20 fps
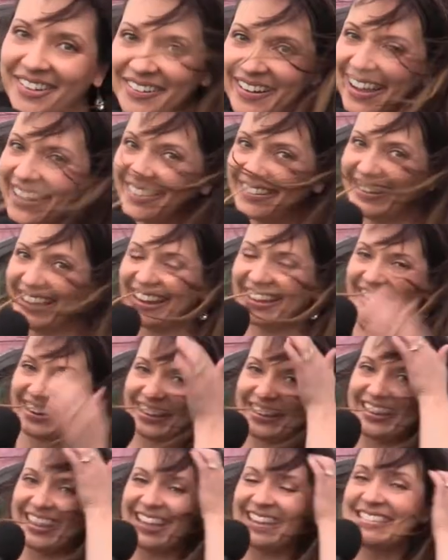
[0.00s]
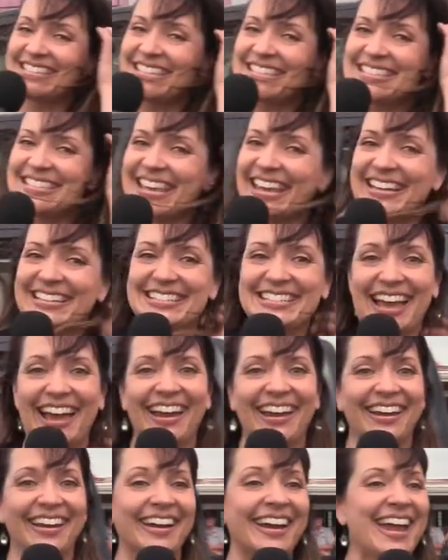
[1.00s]
Coloradoland, and Kansasland
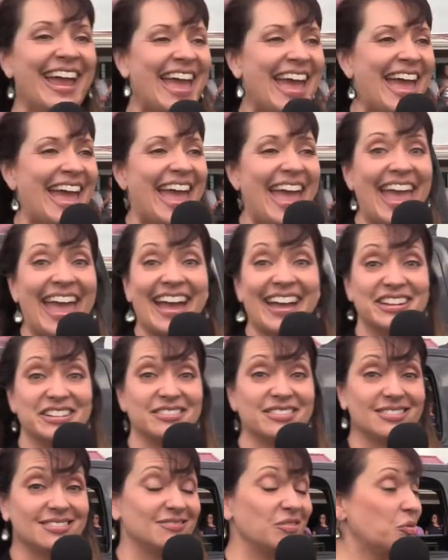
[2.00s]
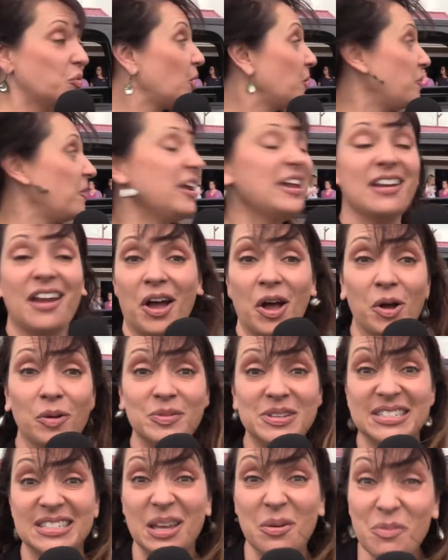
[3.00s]
Tire. And we're bringing it
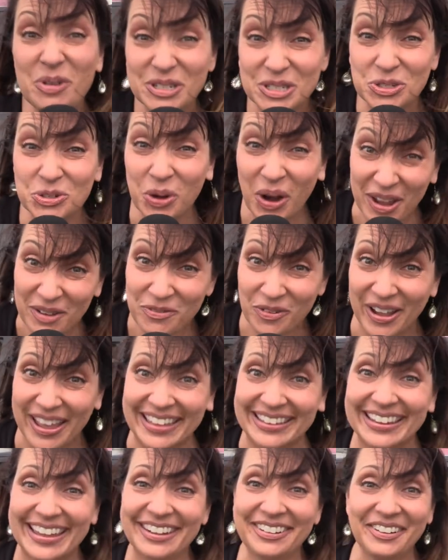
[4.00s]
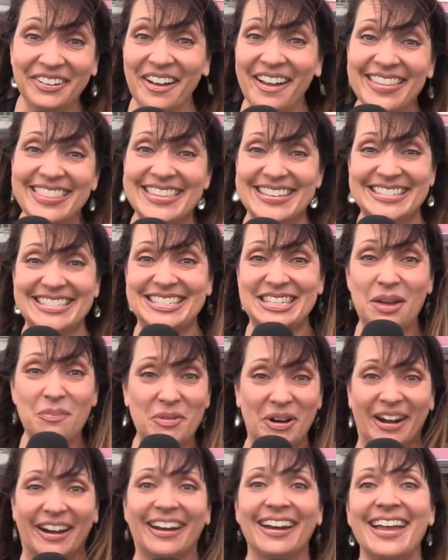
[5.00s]
home to someone's driveway later on this
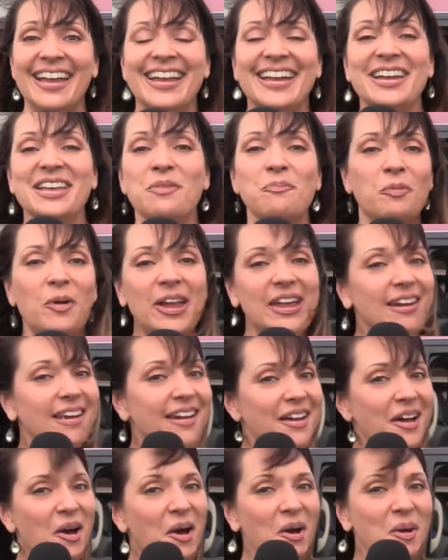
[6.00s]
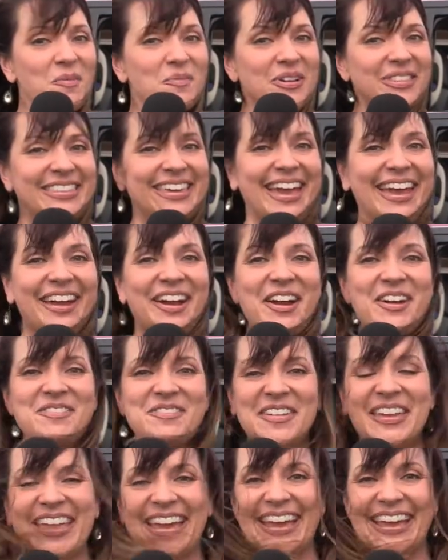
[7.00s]
summer. Bringing it home with
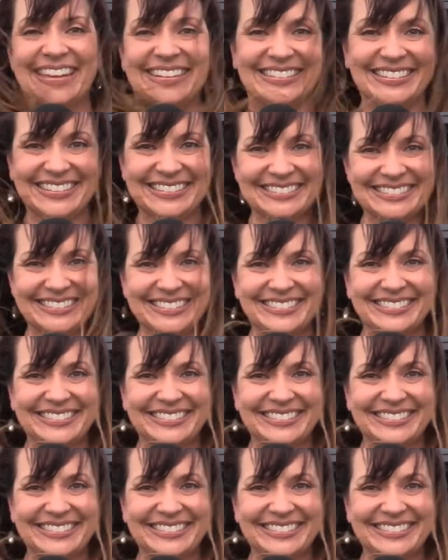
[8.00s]
KRVN.